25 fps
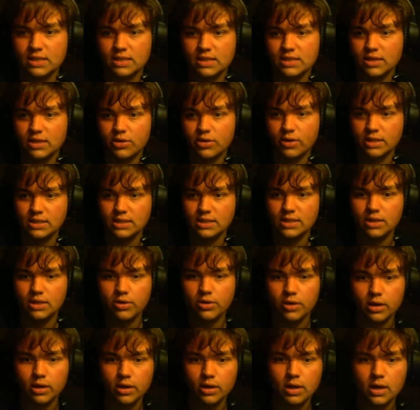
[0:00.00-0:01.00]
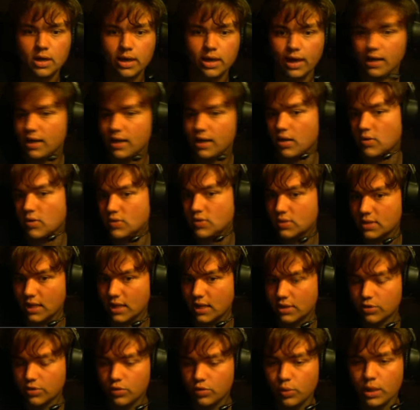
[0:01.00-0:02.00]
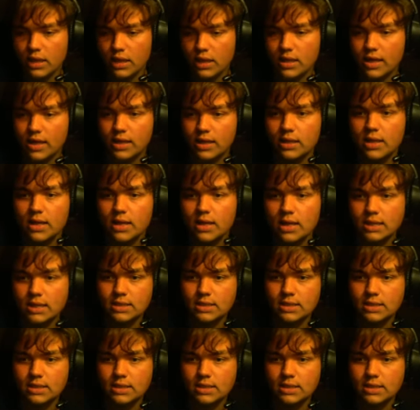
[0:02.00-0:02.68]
etc., etc. I can also take the queen then.